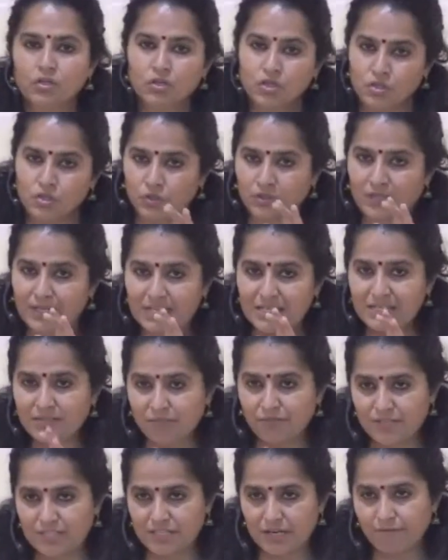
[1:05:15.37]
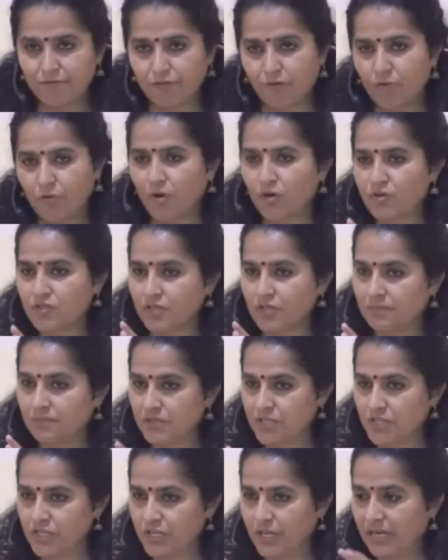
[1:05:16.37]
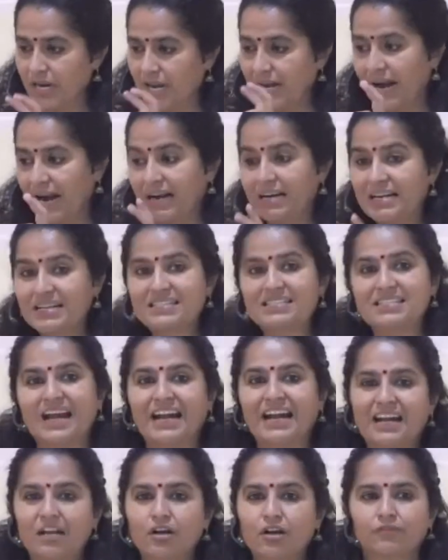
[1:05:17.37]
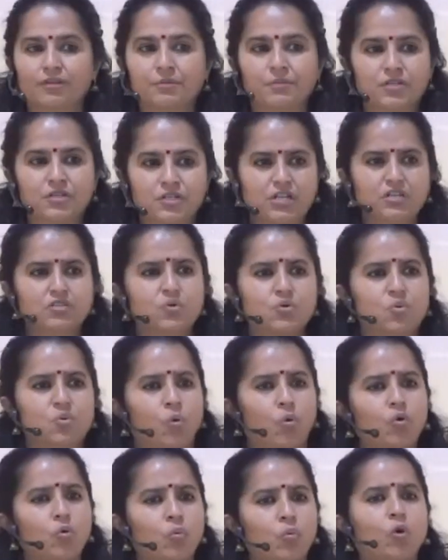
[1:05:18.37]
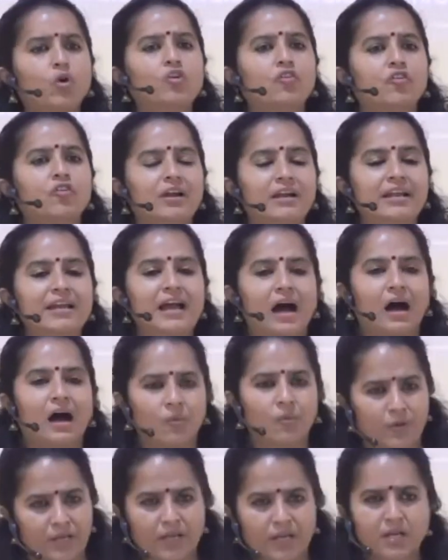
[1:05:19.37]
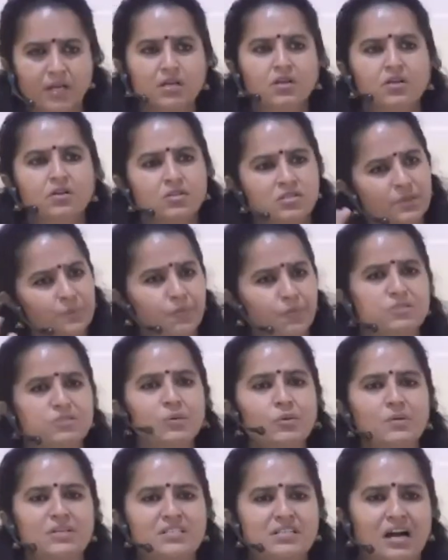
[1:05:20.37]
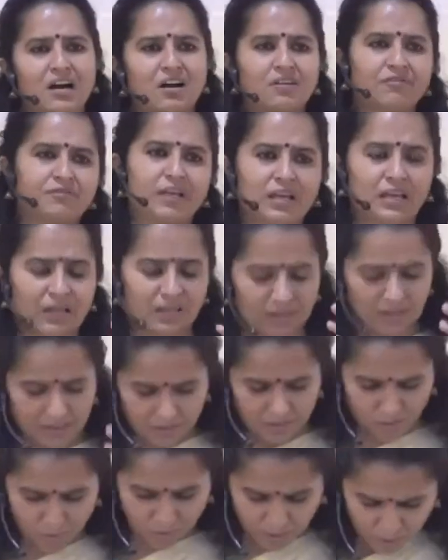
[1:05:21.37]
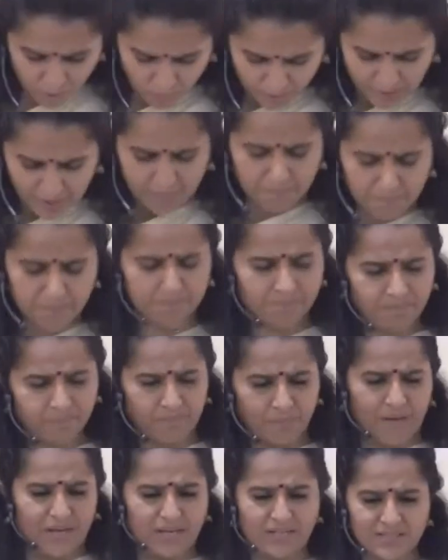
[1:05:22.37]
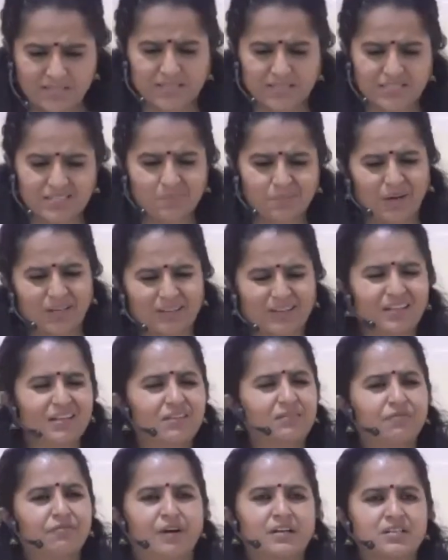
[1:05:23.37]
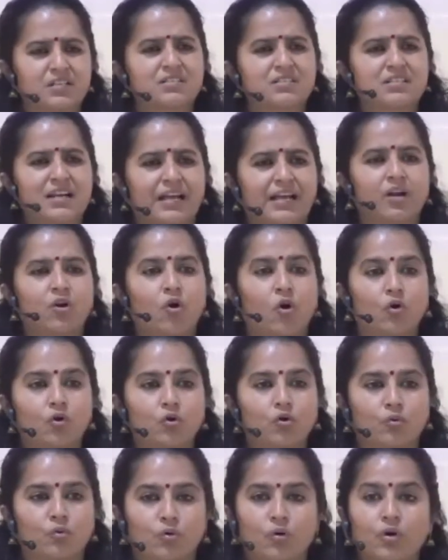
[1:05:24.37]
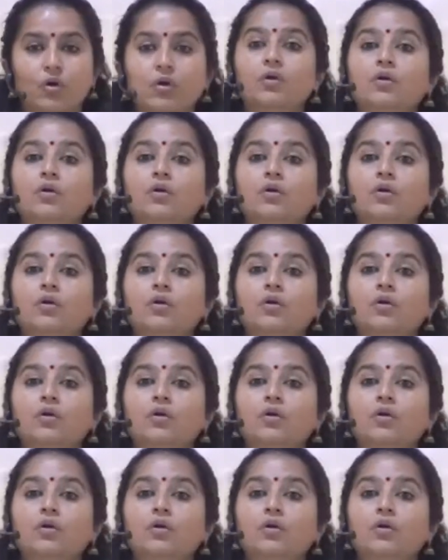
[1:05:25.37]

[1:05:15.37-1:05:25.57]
So there is first and foremost a machine, an understanding of the machine. So what really are we? Supposing we start off thinking that, okay, looking at my system, I think it functions like an auto.